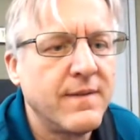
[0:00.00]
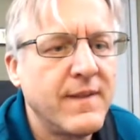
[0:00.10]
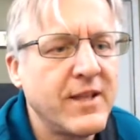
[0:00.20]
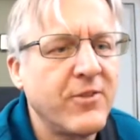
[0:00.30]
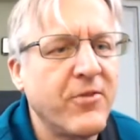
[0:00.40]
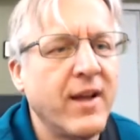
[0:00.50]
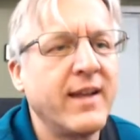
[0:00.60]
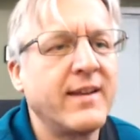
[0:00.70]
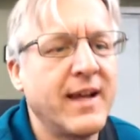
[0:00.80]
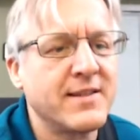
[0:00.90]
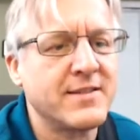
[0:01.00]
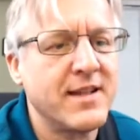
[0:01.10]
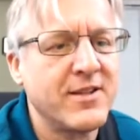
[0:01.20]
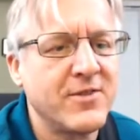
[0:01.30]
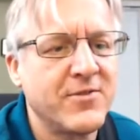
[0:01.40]
Thank you, Frank. Yes,
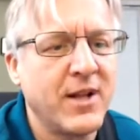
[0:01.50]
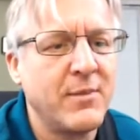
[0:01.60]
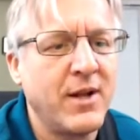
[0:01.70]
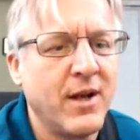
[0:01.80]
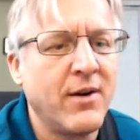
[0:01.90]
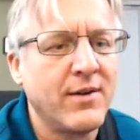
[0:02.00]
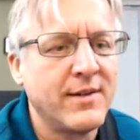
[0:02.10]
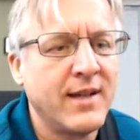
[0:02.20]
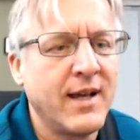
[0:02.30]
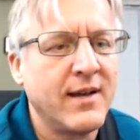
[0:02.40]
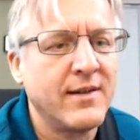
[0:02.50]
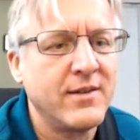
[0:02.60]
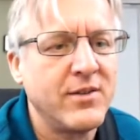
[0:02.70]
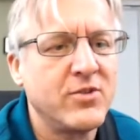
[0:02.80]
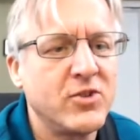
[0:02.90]
thank you for letting me know. Yeah,
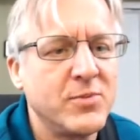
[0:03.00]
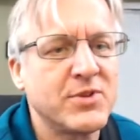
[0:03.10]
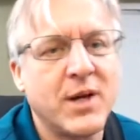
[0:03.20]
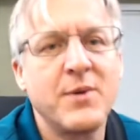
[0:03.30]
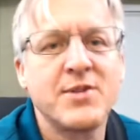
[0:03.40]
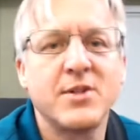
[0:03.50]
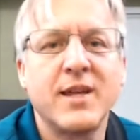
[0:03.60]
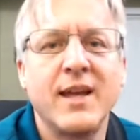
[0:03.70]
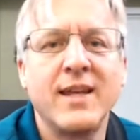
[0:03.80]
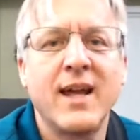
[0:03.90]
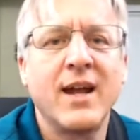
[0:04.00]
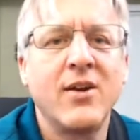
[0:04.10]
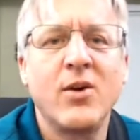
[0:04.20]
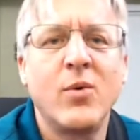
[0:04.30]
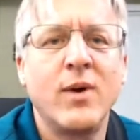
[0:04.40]
YouTube was always okay. Yeah, I
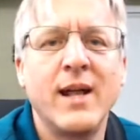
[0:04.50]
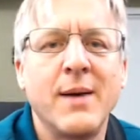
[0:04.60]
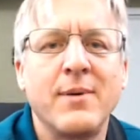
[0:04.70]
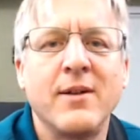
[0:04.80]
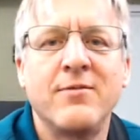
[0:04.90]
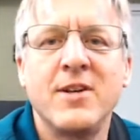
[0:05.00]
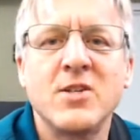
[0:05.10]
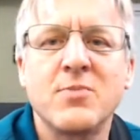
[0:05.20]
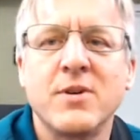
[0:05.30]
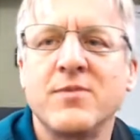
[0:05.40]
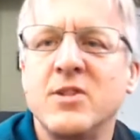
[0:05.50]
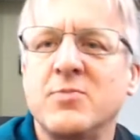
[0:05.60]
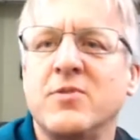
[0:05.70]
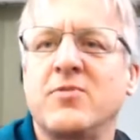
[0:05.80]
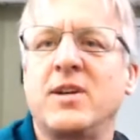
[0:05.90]
don't know what happened on Facebook.
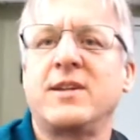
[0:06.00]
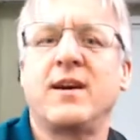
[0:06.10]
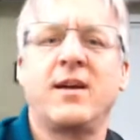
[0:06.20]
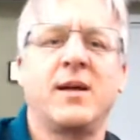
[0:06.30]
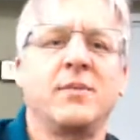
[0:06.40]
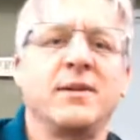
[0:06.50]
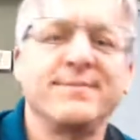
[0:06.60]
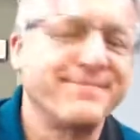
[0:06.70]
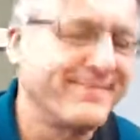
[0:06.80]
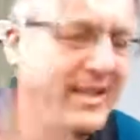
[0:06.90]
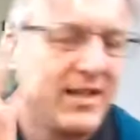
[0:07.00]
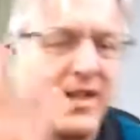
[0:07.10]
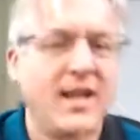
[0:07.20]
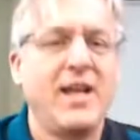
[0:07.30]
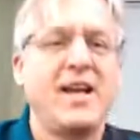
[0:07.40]
Facebook freaked out on me.
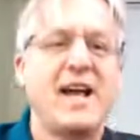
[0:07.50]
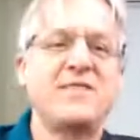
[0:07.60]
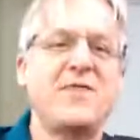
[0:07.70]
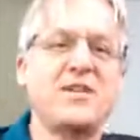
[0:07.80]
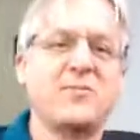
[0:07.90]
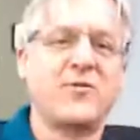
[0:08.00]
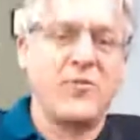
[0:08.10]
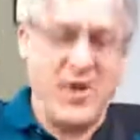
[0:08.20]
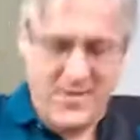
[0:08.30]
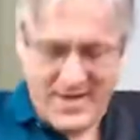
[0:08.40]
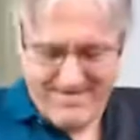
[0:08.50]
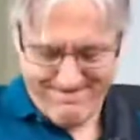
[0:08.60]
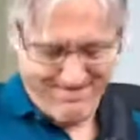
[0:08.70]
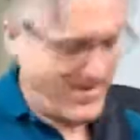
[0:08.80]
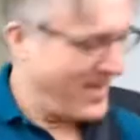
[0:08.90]
That's Facebook for you, man.
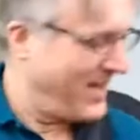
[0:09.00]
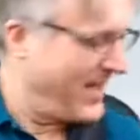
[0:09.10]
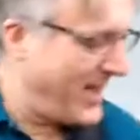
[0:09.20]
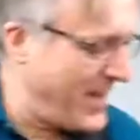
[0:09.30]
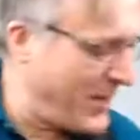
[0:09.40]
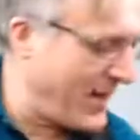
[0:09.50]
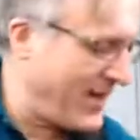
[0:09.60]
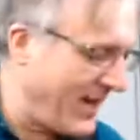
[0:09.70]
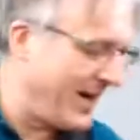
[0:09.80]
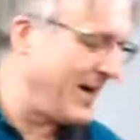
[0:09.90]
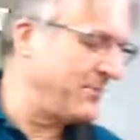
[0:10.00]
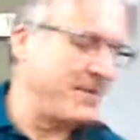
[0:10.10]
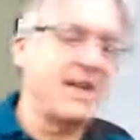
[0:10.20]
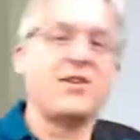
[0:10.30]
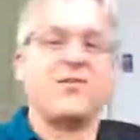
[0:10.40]
Anyway, but
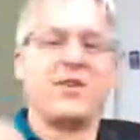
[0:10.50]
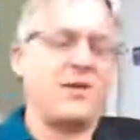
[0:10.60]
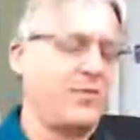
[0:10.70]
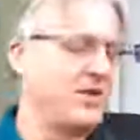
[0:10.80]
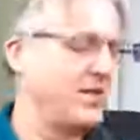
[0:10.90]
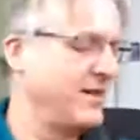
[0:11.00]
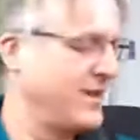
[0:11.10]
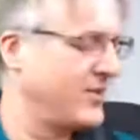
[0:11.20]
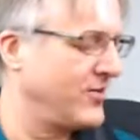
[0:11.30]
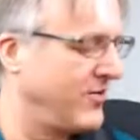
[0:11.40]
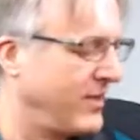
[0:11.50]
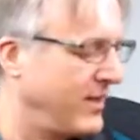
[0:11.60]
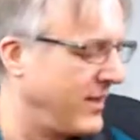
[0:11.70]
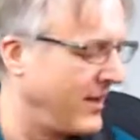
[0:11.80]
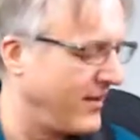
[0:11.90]
thank you, Frank. Appreciate it. Thanks you for
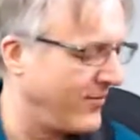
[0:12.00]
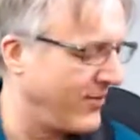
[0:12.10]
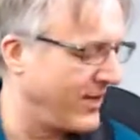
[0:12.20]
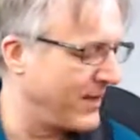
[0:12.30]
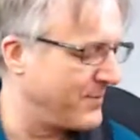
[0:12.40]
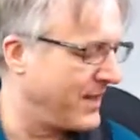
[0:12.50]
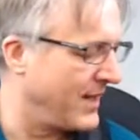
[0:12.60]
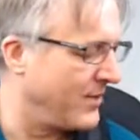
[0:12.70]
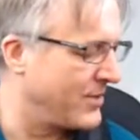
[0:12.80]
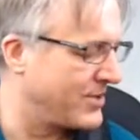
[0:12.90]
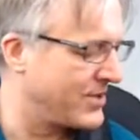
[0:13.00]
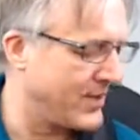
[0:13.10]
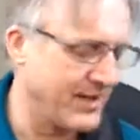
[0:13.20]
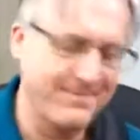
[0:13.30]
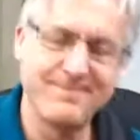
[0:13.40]
the update. I
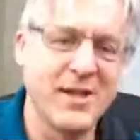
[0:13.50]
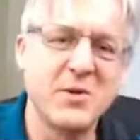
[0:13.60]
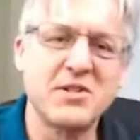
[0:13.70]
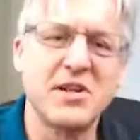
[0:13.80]
wish